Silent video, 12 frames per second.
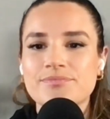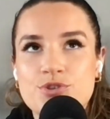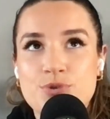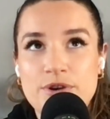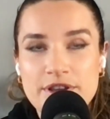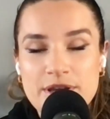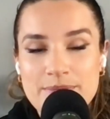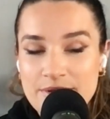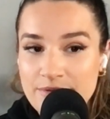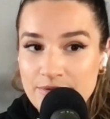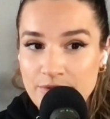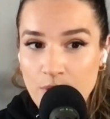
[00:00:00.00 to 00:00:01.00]
Shortly
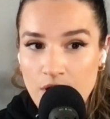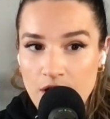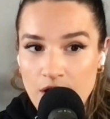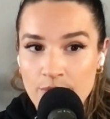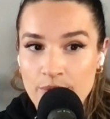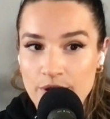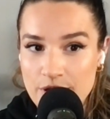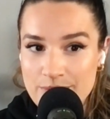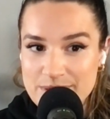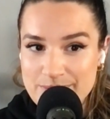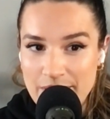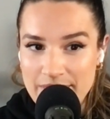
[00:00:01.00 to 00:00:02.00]
before
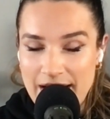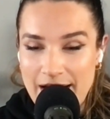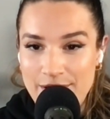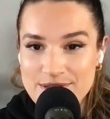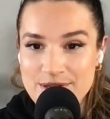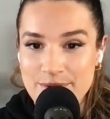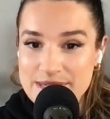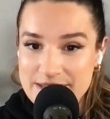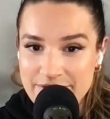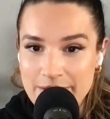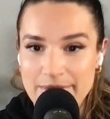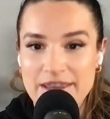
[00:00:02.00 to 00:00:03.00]
Williams bought the house, there was a
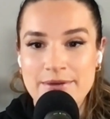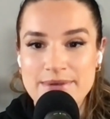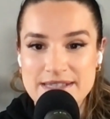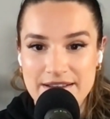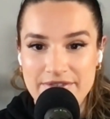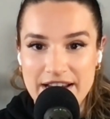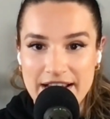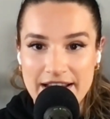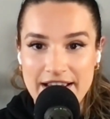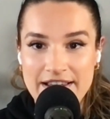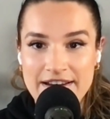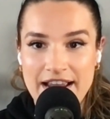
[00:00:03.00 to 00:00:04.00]
family that was living in
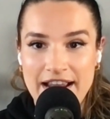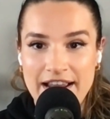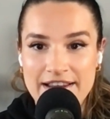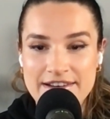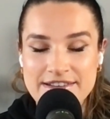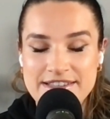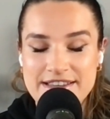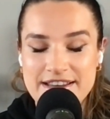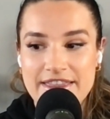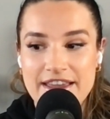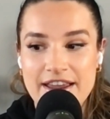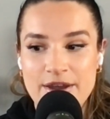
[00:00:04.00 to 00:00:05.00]
it, and
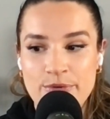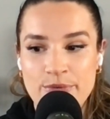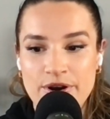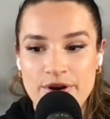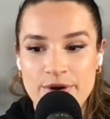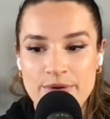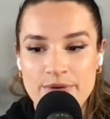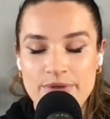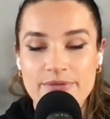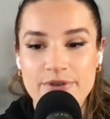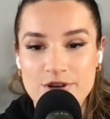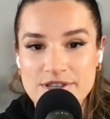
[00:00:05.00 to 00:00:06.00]
they were the
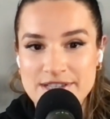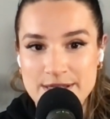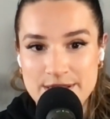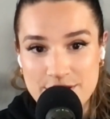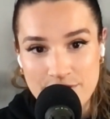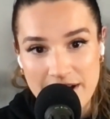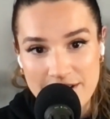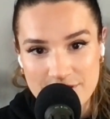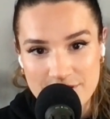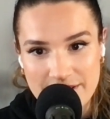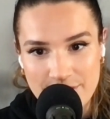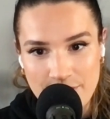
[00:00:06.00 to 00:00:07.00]
first to see
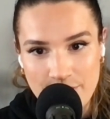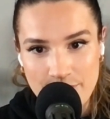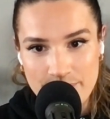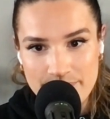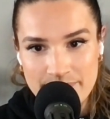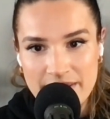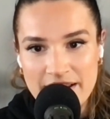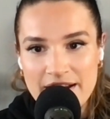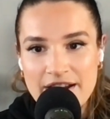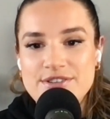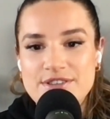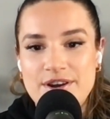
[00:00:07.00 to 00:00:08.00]
tragedy in the home.
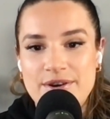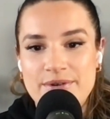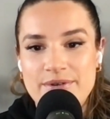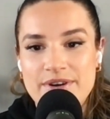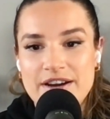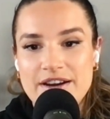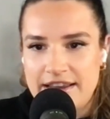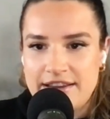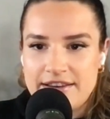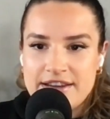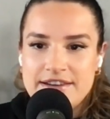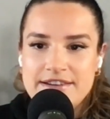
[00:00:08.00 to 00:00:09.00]
So
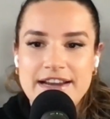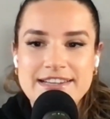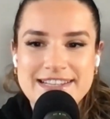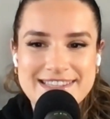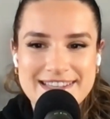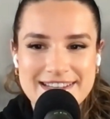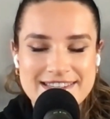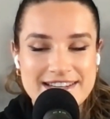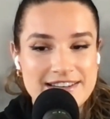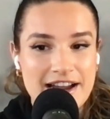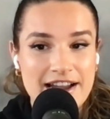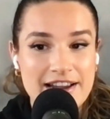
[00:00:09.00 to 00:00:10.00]
in
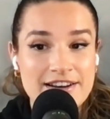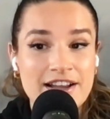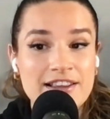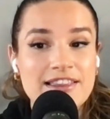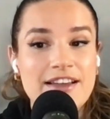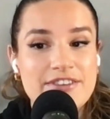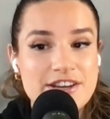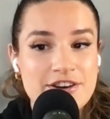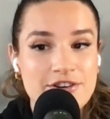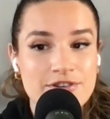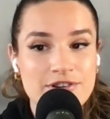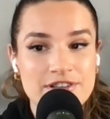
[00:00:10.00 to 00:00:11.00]
1969,
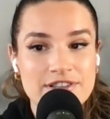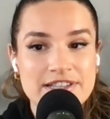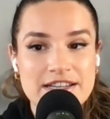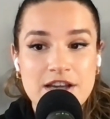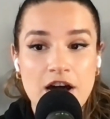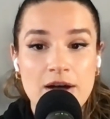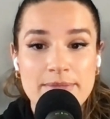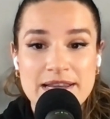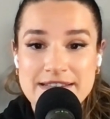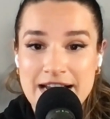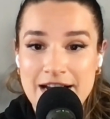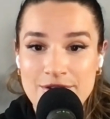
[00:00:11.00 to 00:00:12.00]
11-year-old Tommy
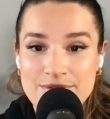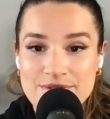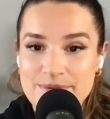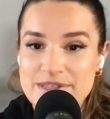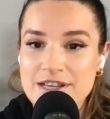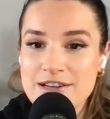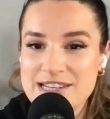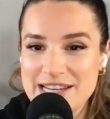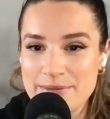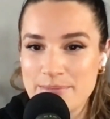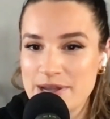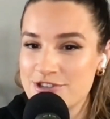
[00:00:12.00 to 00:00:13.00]
Downs was
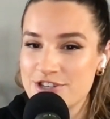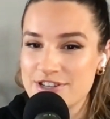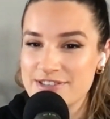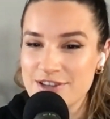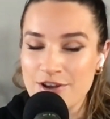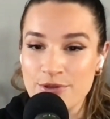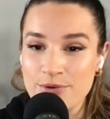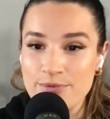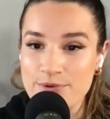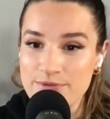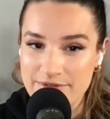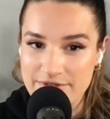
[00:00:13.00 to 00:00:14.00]
hunting pigeons on the
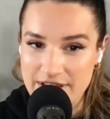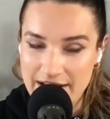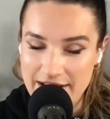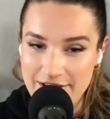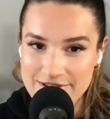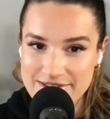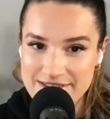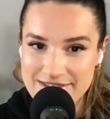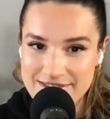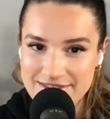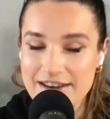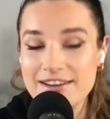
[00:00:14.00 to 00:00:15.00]
roof of the house,
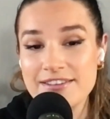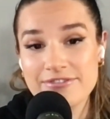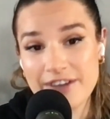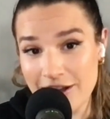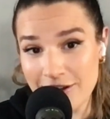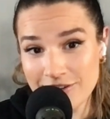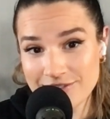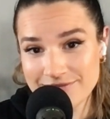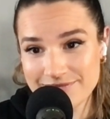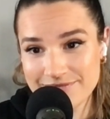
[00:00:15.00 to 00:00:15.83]
and he fell.